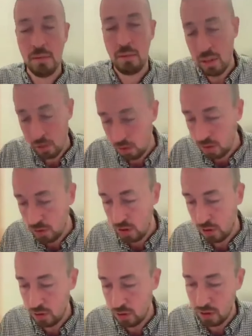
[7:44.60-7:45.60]
put your own
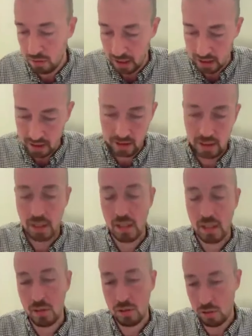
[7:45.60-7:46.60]
soldiers at risk,
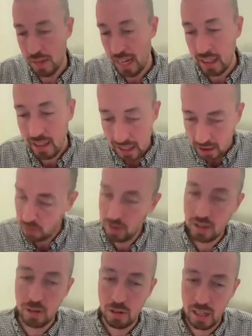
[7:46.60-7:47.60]
dramatically
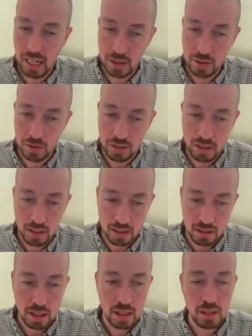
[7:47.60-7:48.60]
increase your
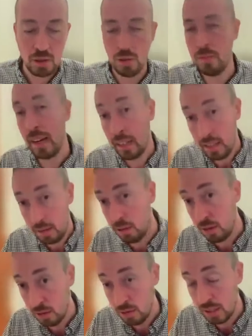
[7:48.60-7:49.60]
casualties, dramatically
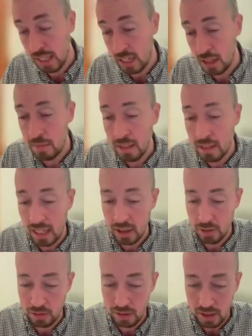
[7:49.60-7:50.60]
reduce the enemy's
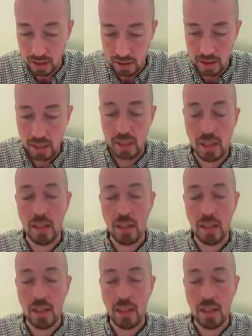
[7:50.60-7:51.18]
casualties,